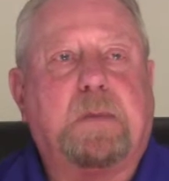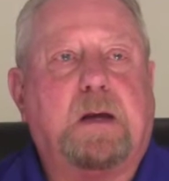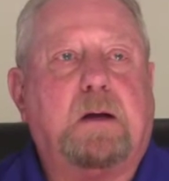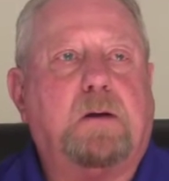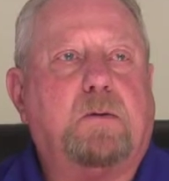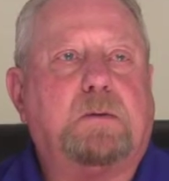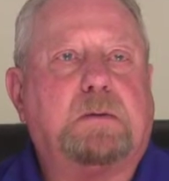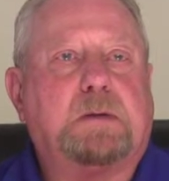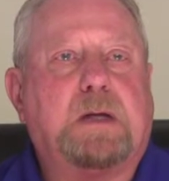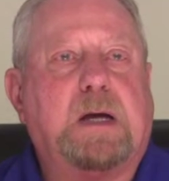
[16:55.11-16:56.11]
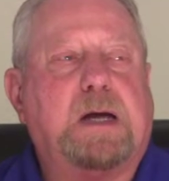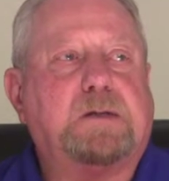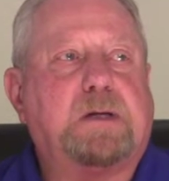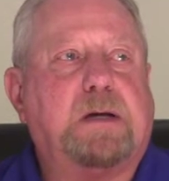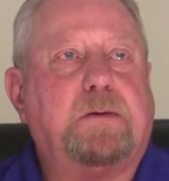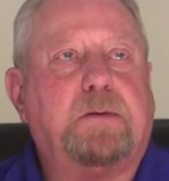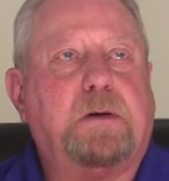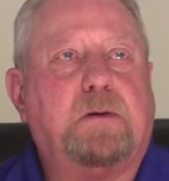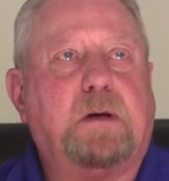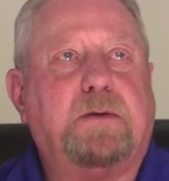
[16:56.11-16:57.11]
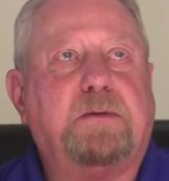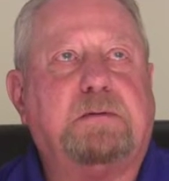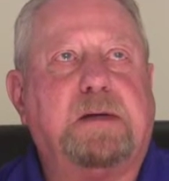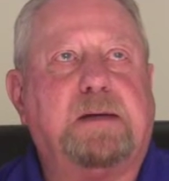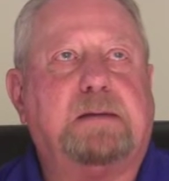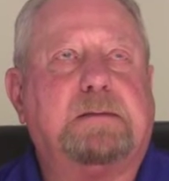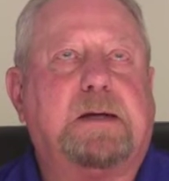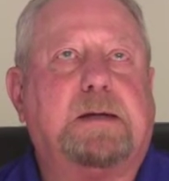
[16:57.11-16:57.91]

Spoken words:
Oh gosh, I don't know. Other than